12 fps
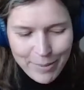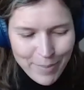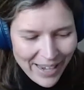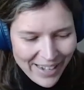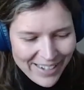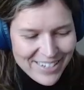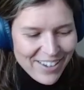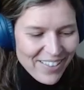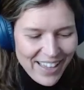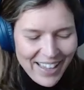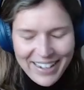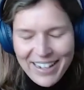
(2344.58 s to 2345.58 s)
to manage all
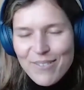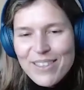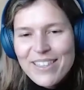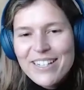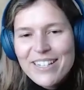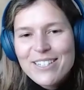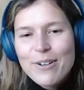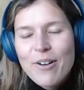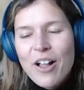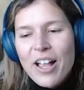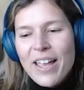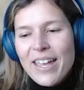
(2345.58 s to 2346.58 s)
that and everything? So
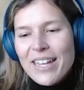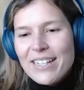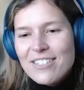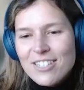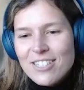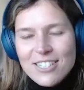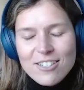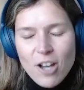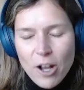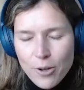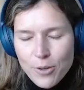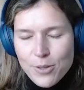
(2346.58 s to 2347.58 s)
it just
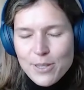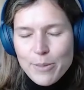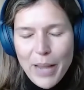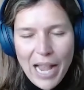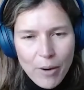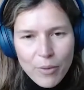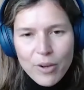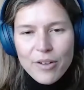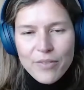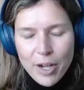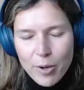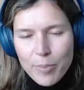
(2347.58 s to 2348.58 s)
shows the power of
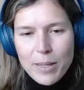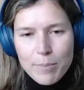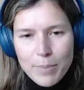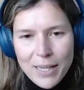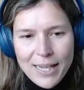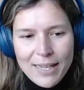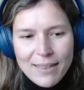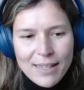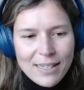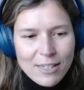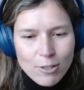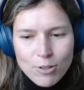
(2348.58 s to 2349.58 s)
Airbnb that
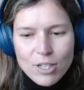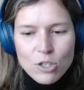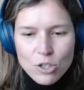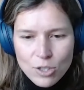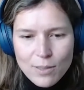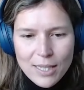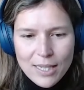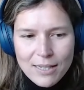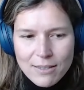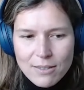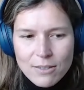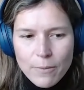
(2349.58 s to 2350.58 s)
you can do
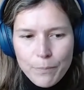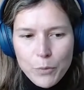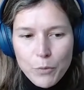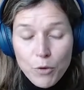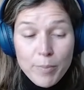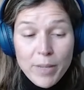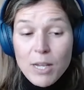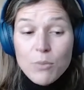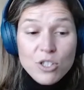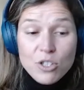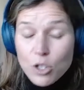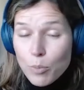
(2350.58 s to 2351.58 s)
this. For me, it
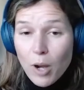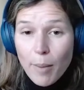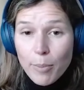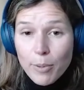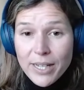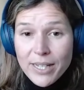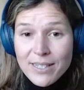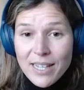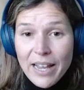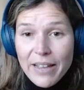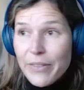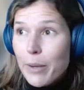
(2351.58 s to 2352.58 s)
was 2 properties
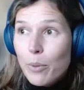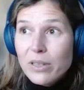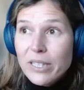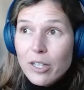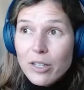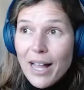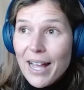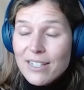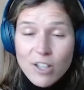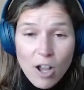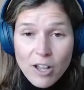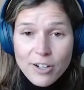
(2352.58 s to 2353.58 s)
and they were little ass
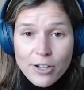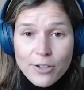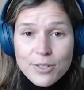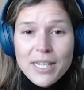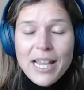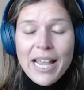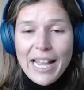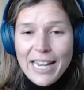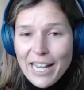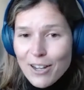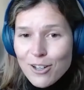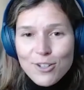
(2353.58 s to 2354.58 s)
condos. And
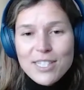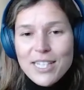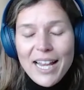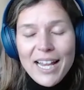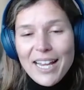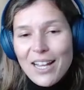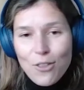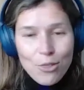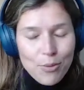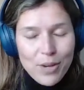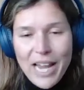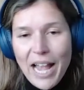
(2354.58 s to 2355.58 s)
now you're saying
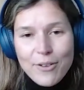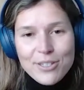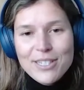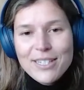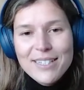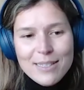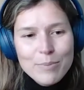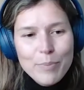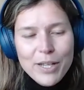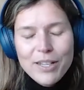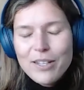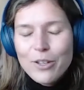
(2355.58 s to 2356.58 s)
3 houses,
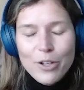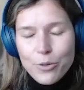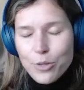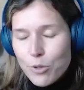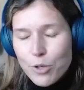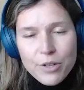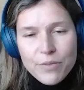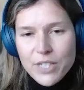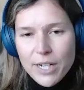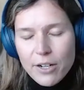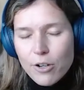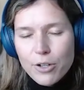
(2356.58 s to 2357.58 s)
but you could have done
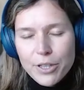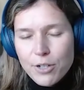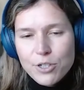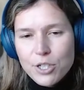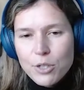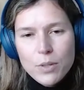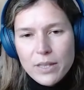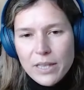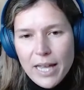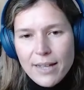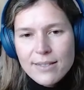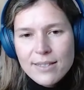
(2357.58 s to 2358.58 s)
it earlier too with
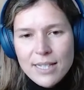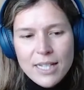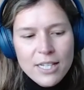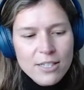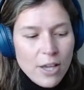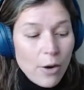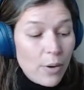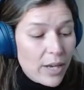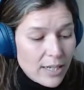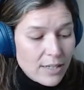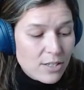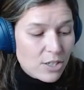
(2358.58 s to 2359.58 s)
less. So it
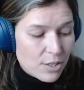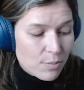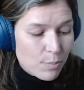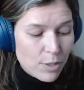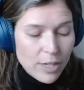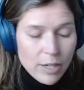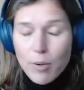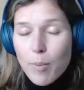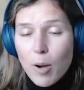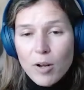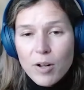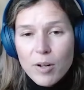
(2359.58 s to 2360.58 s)
is just pretty
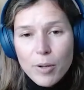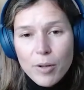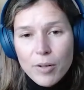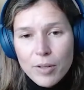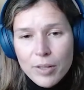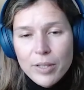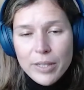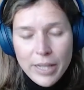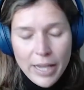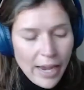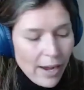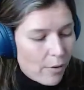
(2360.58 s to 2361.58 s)
remarkable
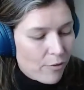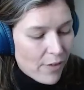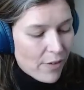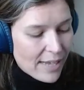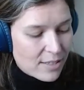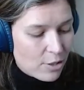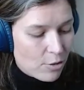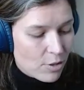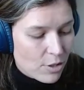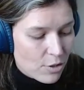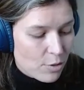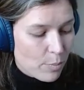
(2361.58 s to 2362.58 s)
how fast you can
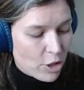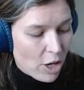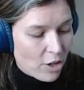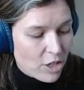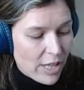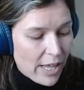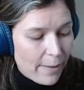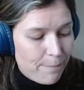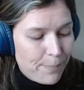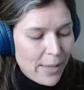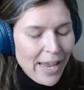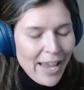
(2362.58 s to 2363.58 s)
supercharge that.
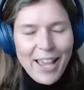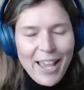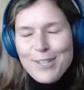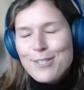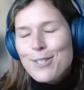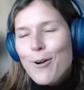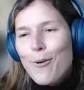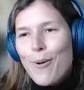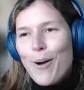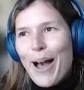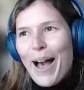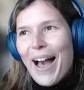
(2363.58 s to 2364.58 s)

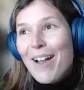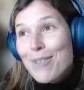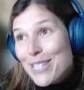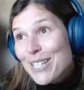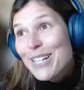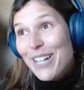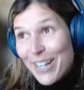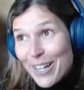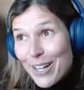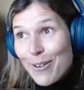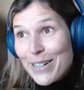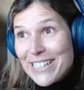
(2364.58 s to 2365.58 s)
So I wasn't going to
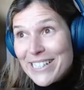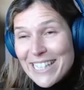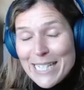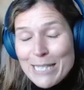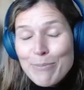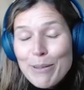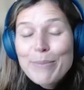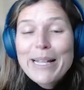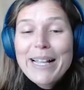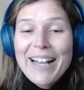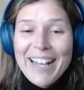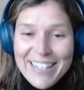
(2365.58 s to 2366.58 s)
go into this, but
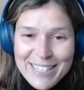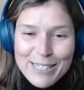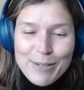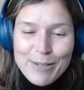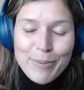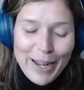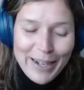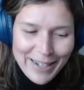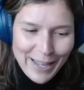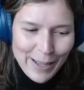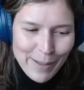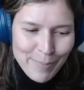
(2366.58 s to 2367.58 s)
because you brought it
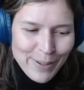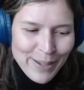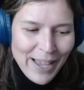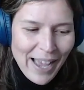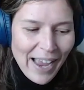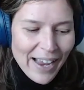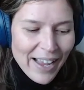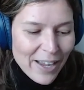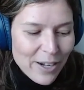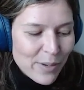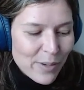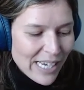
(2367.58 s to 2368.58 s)
up, I kind
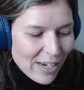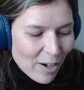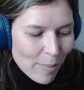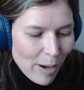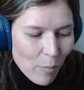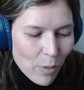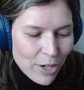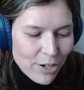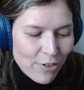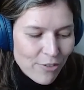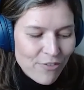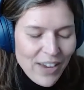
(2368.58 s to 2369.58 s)
of want to hear about one of
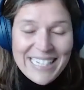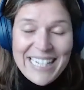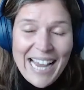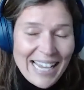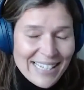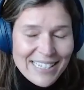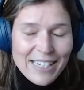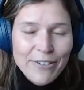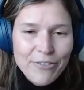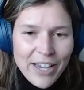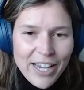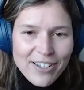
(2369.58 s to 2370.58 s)
your fantastic
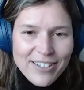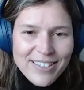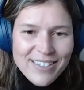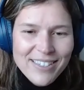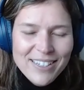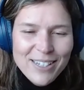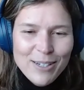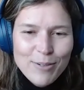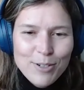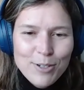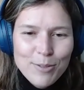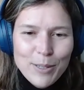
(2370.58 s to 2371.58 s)
fails.
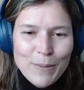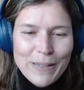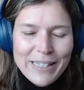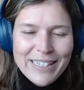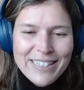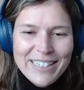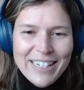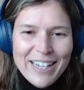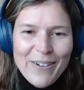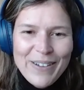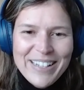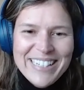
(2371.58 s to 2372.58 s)
Would you be willing to
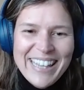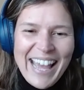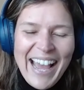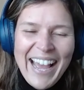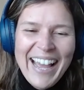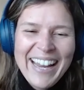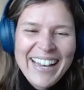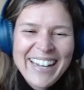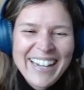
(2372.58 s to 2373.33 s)
go into that?